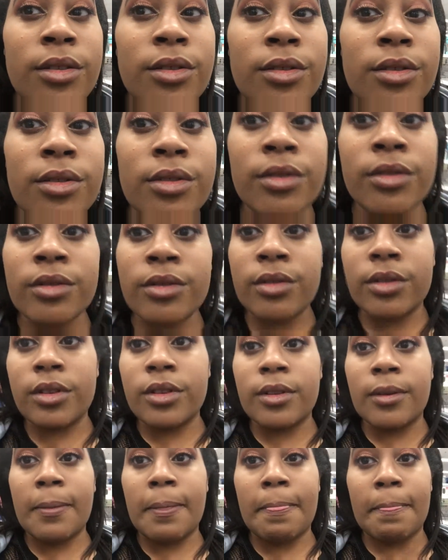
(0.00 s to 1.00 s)

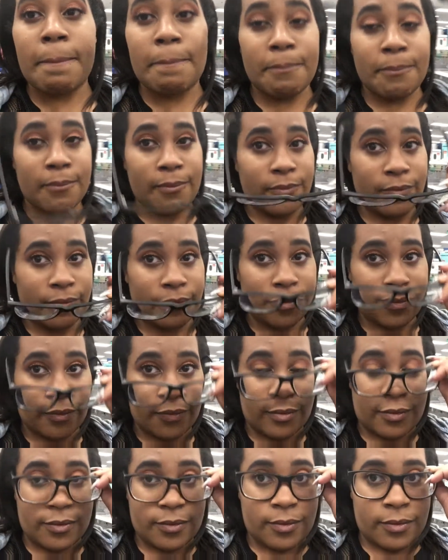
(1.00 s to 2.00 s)

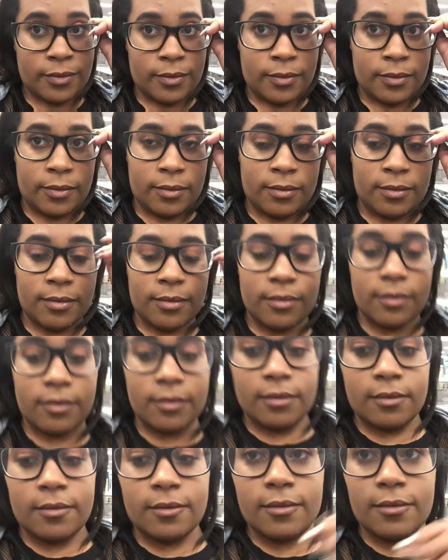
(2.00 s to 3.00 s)

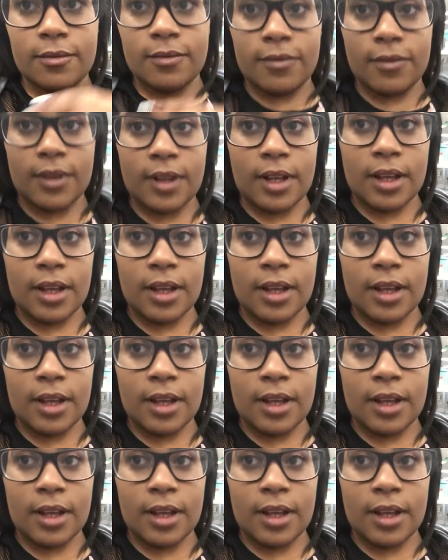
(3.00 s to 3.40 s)
No one is speaking in this clip.